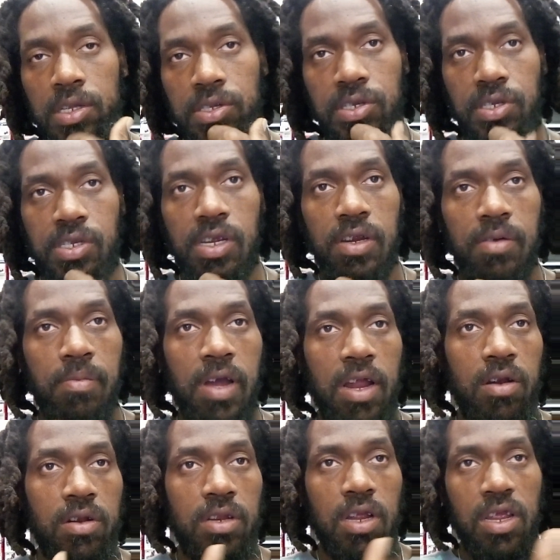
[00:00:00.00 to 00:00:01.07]
since
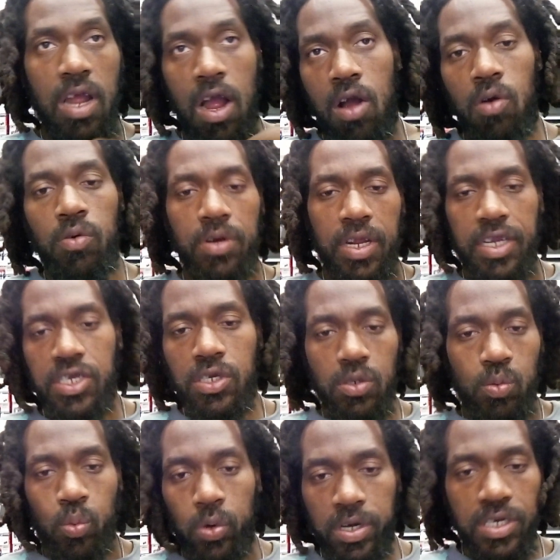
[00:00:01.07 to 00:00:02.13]
everybody, all
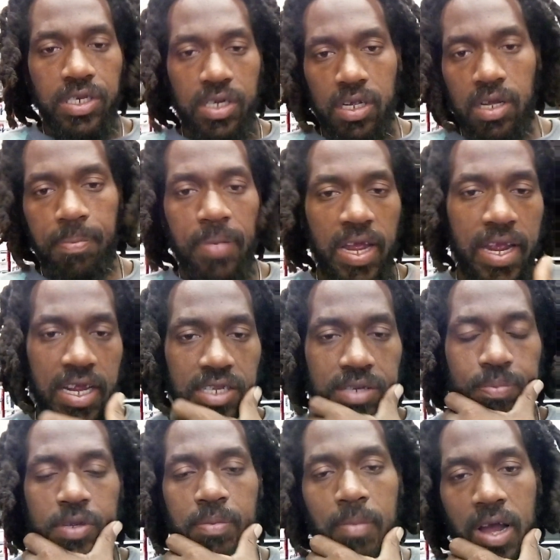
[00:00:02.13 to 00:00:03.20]
nations wanted to
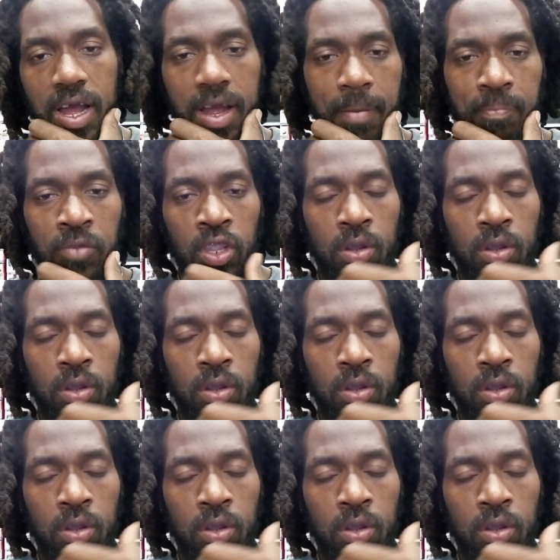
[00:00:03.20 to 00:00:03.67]
pass me by,